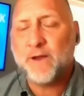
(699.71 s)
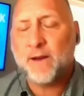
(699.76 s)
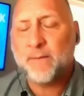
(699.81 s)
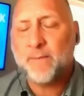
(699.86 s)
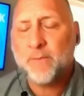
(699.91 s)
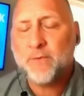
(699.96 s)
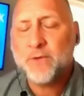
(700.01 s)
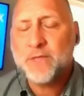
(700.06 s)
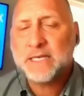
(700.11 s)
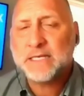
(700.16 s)
I
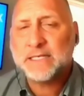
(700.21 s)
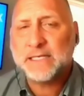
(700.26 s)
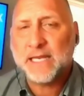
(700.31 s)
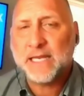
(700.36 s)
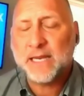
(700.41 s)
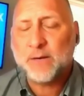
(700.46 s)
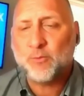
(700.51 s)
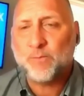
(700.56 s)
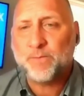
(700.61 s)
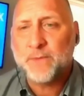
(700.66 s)
remember the
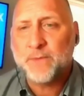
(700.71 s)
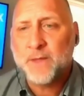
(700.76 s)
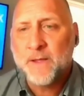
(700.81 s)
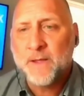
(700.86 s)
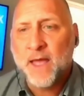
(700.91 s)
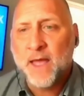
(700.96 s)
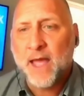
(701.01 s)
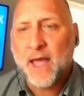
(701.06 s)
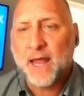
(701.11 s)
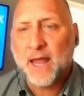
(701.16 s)
scene,
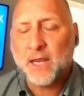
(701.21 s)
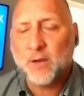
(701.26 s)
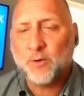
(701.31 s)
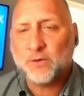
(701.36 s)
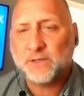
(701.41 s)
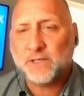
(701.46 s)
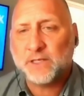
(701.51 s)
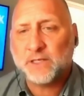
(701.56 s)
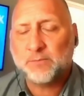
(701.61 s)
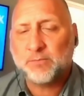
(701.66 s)
and he
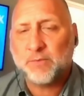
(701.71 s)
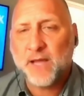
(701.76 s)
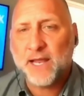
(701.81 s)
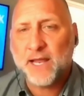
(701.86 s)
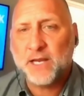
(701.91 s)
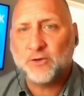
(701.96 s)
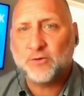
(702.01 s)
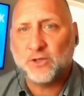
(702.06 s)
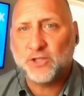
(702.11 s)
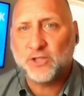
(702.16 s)
was
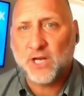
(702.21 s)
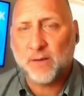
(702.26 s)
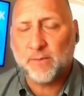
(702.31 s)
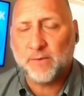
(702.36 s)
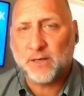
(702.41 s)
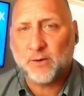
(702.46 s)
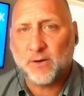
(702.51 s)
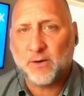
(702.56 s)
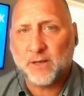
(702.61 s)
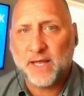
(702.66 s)
explaining to a
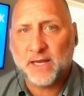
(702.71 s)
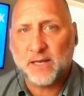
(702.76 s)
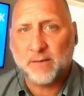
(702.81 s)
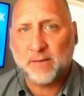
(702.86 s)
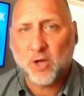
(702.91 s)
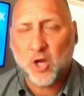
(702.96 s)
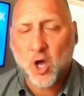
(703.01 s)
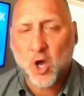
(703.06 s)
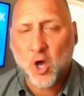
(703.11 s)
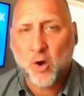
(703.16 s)
gentleman, they were letting
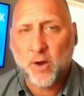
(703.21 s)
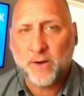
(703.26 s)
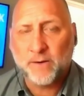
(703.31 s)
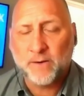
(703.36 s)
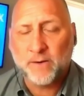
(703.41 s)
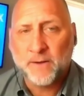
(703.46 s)
him go,